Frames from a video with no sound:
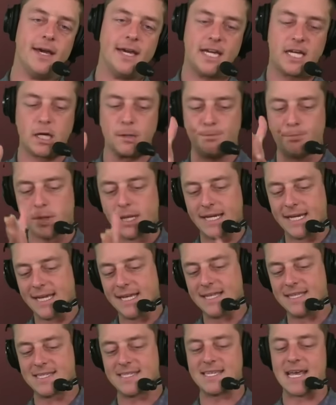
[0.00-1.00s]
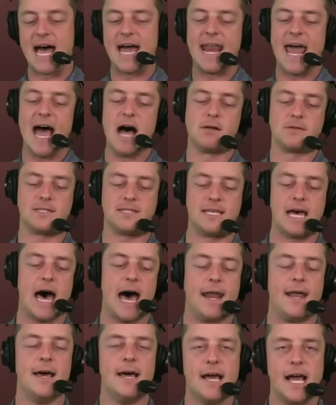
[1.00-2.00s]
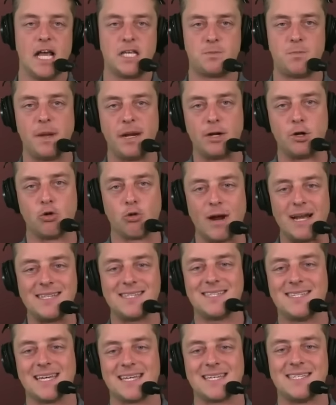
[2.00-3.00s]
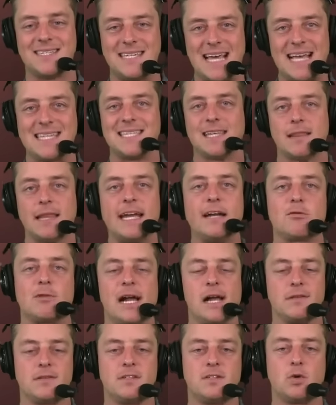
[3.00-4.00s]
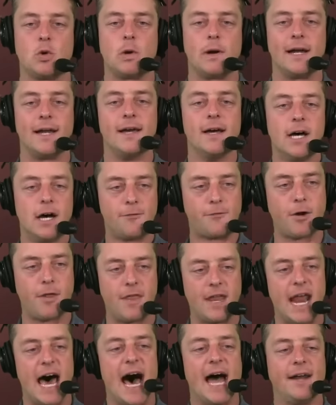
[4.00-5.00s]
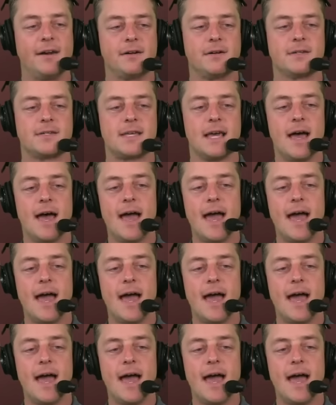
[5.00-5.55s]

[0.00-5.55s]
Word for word: He can play inside, outside, has been a great success late-round story for the Niners.